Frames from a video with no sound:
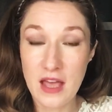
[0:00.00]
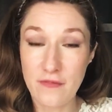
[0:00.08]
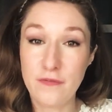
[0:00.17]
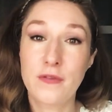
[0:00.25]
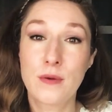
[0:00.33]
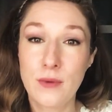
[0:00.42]

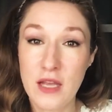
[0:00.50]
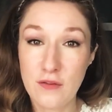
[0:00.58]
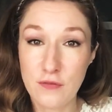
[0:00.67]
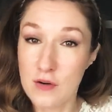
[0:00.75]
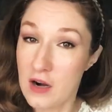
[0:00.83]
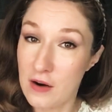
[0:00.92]
every week
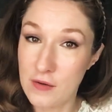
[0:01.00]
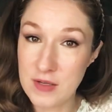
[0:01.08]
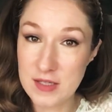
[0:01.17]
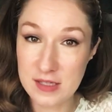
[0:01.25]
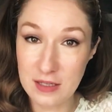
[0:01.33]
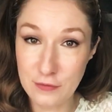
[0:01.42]
for
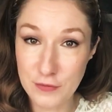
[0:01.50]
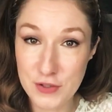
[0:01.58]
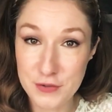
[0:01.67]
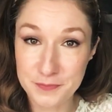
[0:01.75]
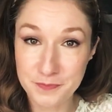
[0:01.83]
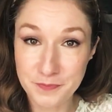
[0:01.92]

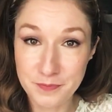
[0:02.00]
ourselves.